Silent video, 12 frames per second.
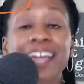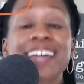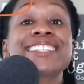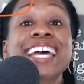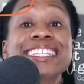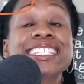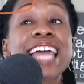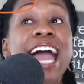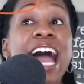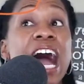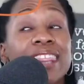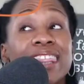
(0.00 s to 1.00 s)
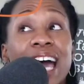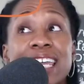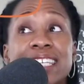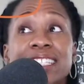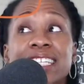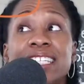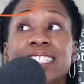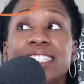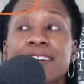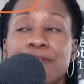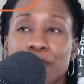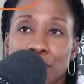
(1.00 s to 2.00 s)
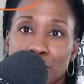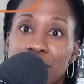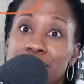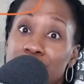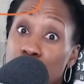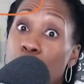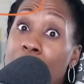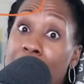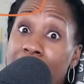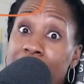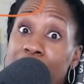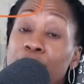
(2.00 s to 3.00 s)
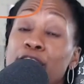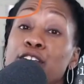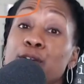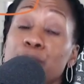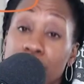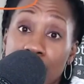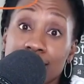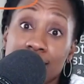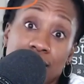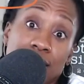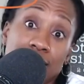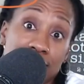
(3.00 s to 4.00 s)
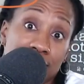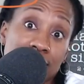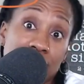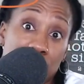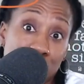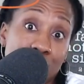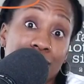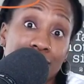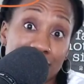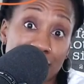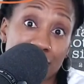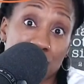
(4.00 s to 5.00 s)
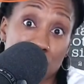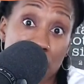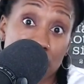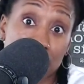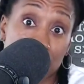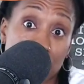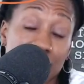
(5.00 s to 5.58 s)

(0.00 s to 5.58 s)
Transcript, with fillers: Cuz that's an that is a different reason why you are not seeing the success you want to see, right?